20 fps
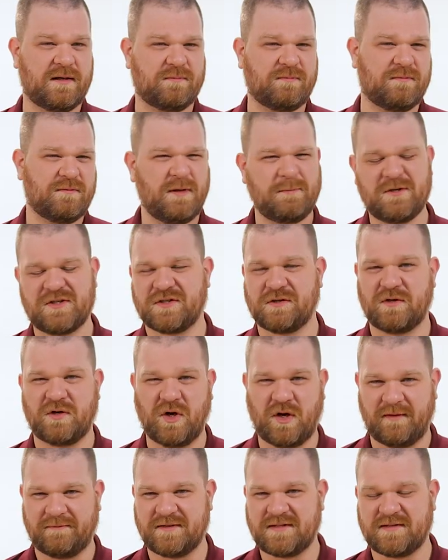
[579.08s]
in maybe
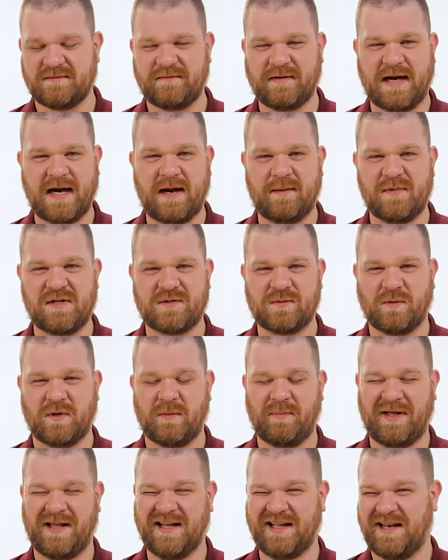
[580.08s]
certain office environments
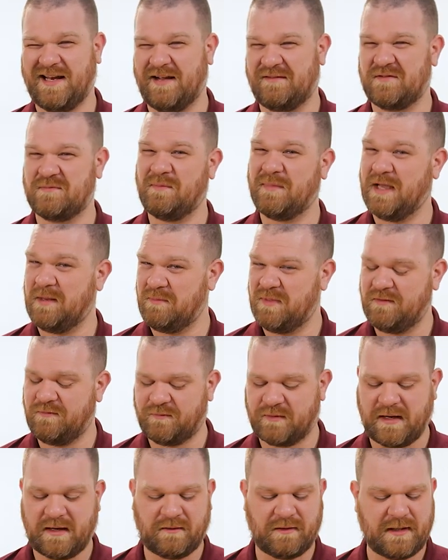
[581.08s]
where pocket knives might be
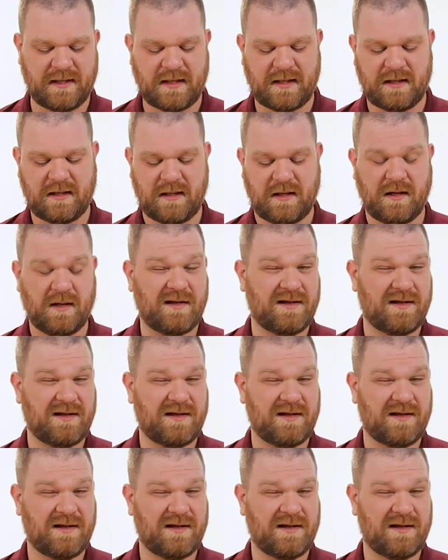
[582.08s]
frowned on,